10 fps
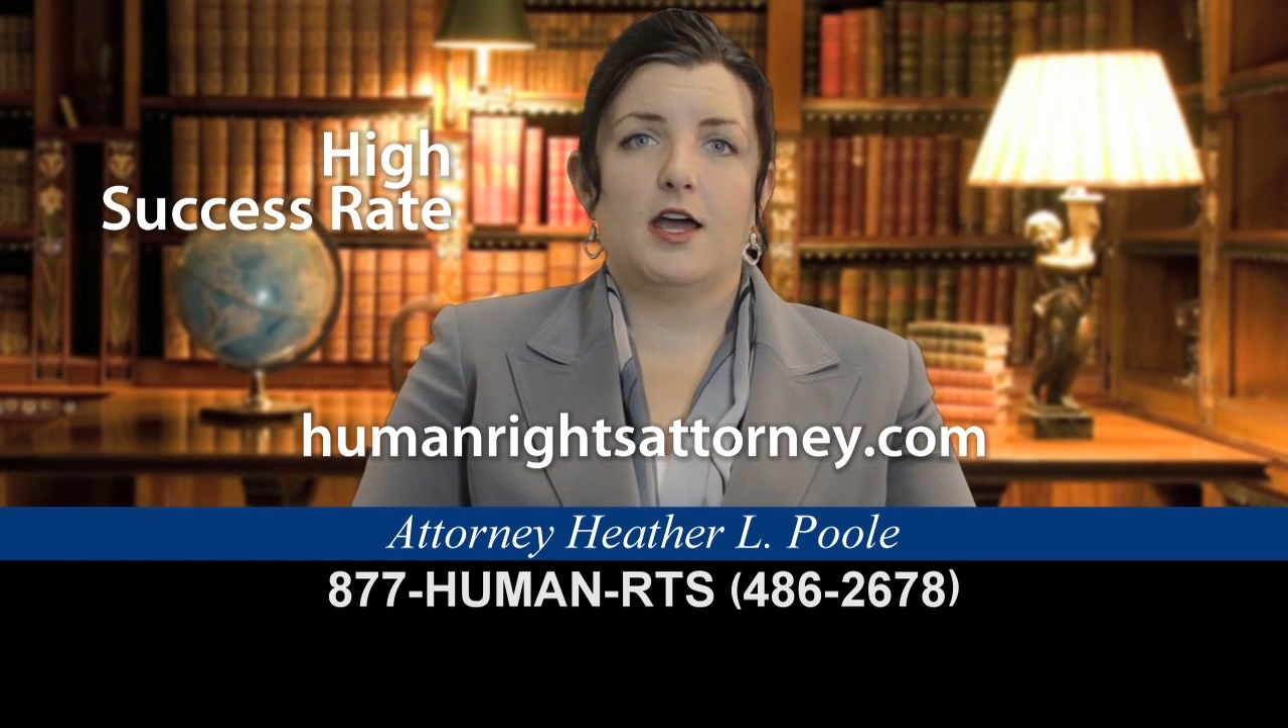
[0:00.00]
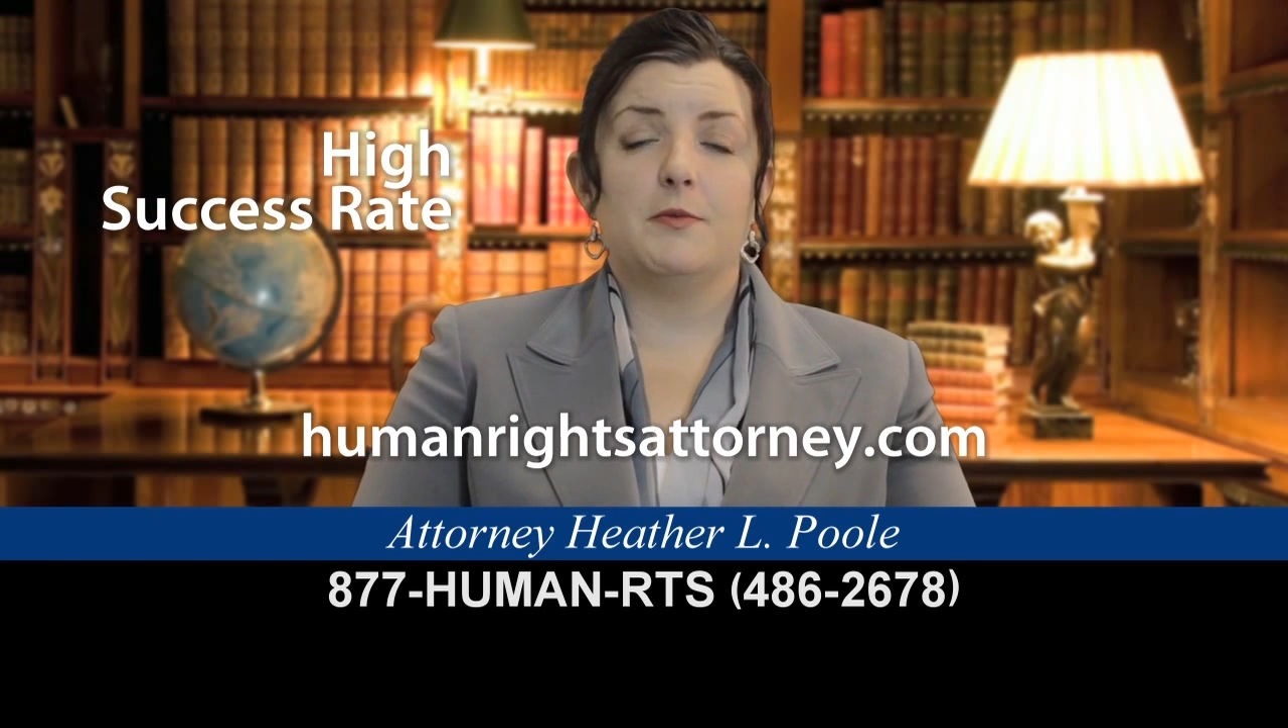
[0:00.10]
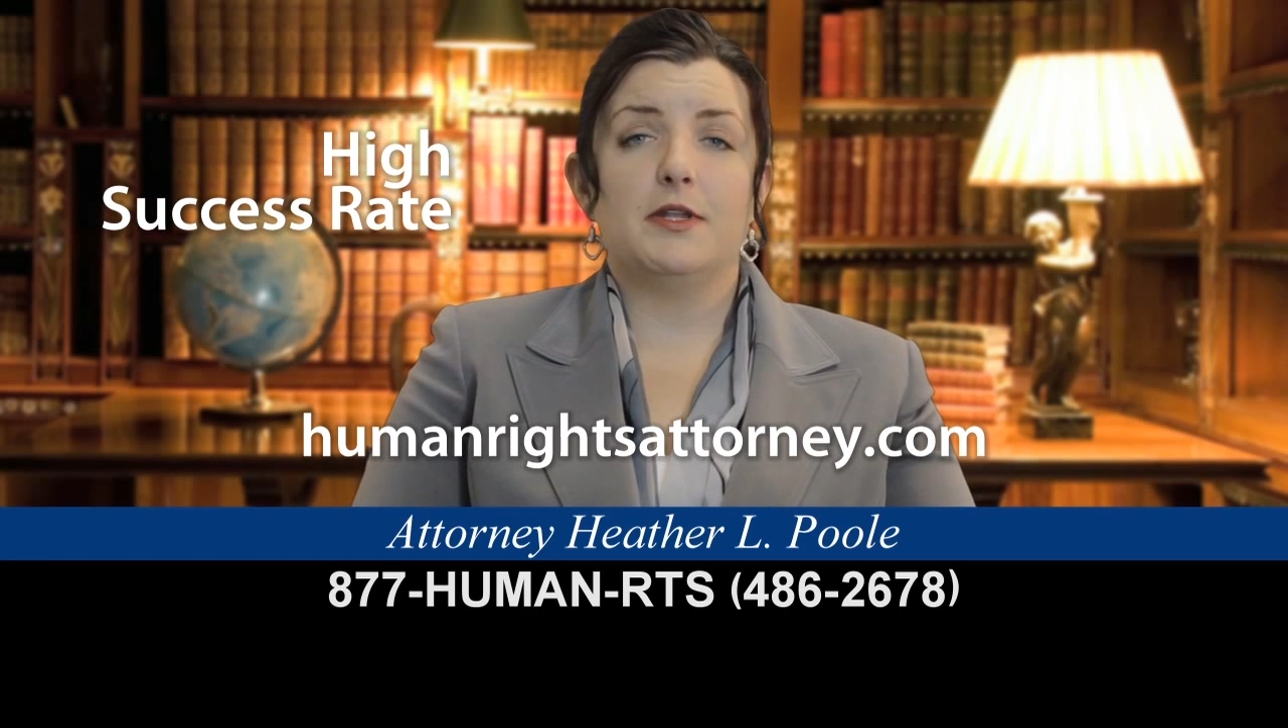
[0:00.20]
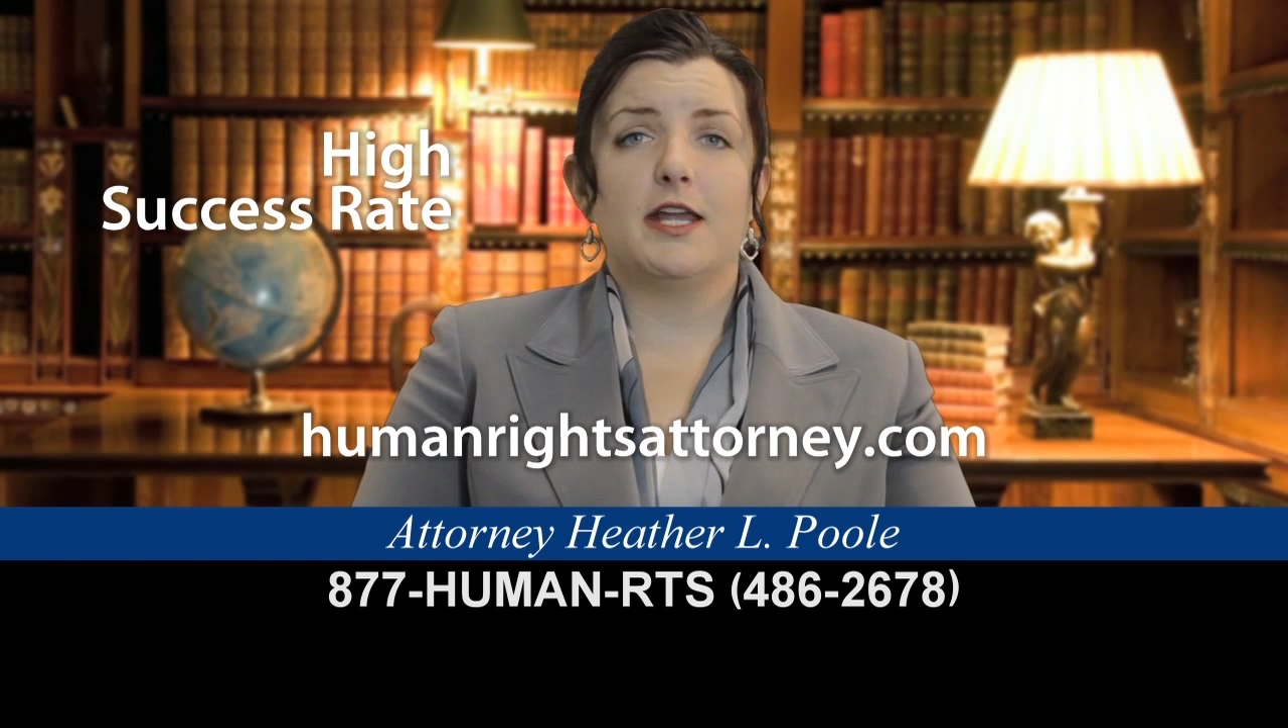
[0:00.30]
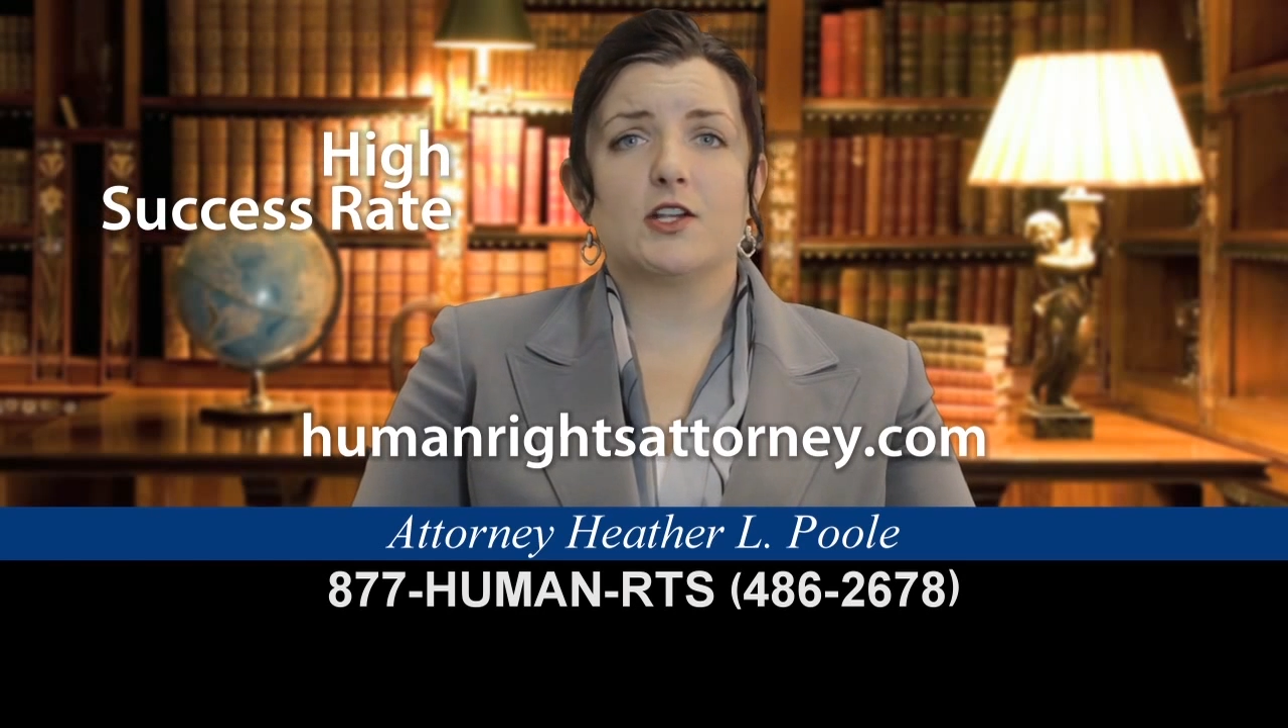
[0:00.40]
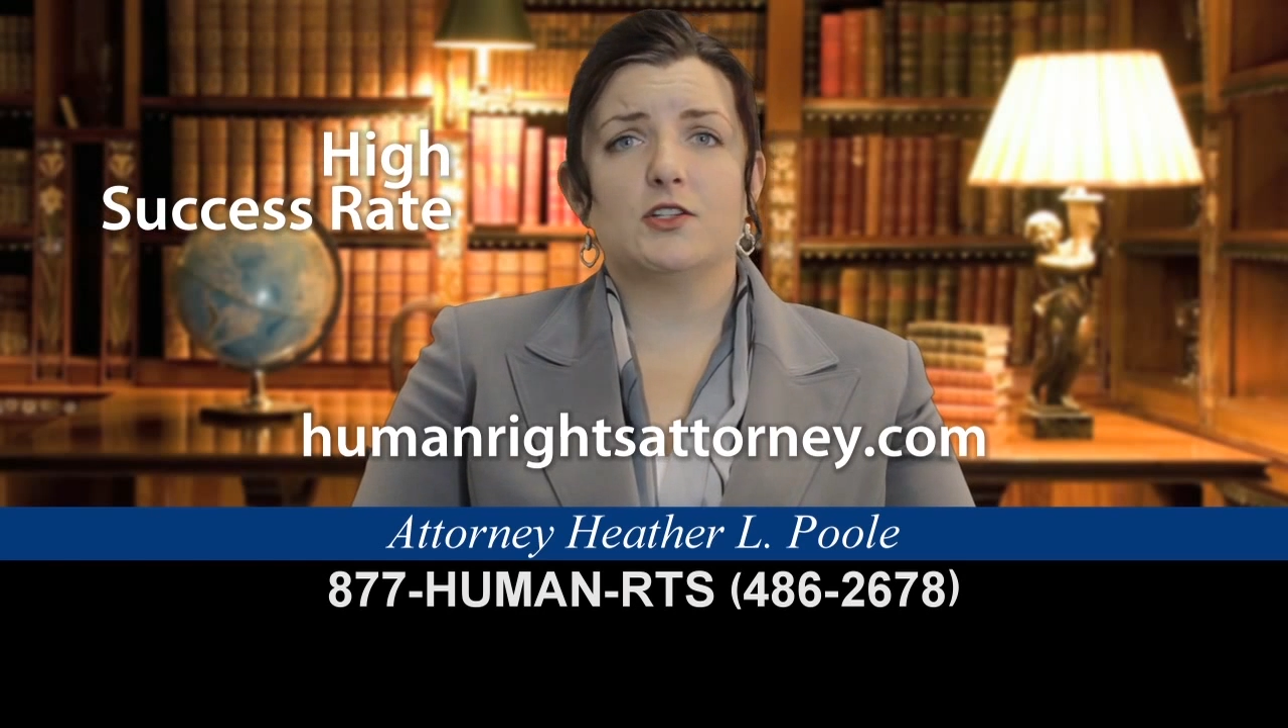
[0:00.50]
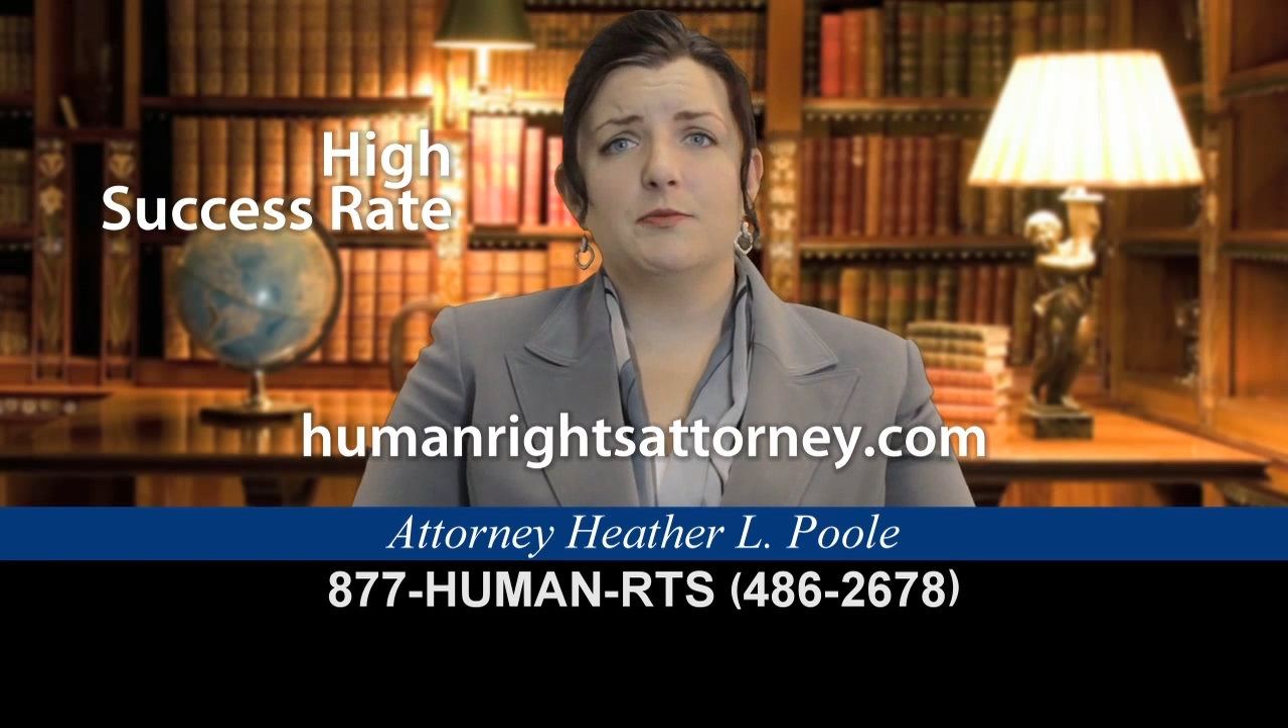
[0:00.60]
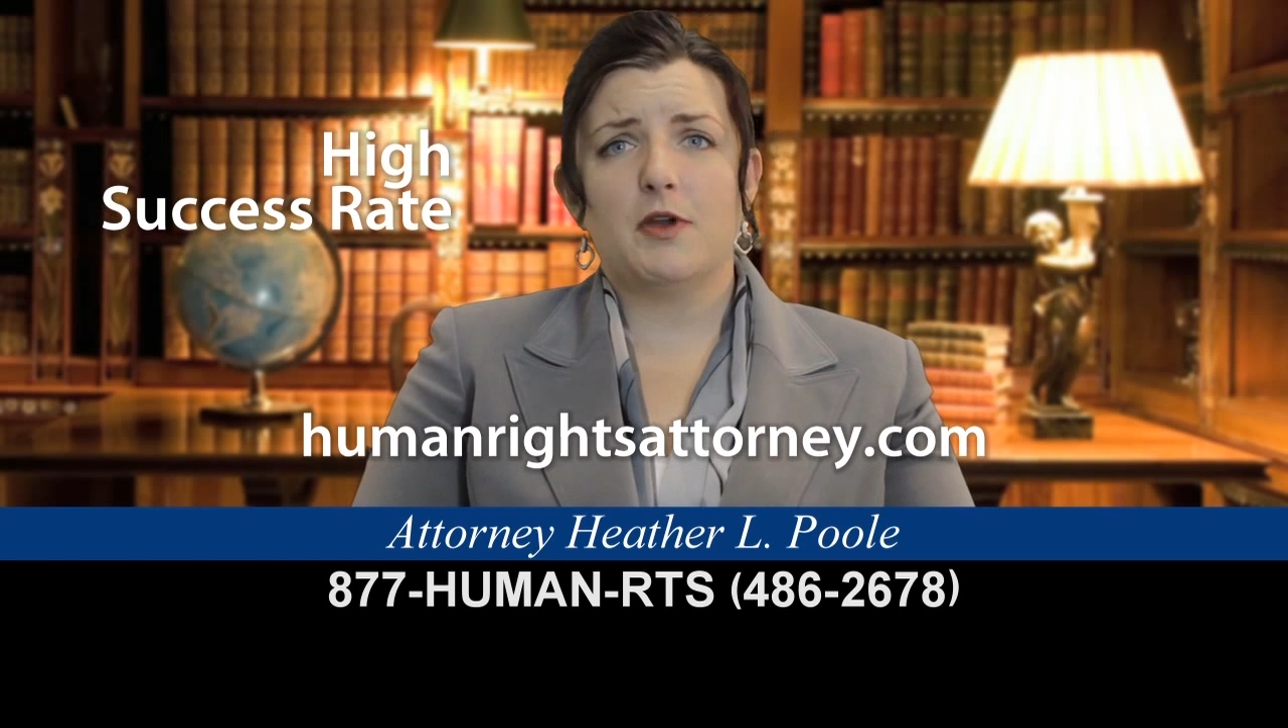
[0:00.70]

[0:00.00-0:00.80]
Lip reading: I am a nationally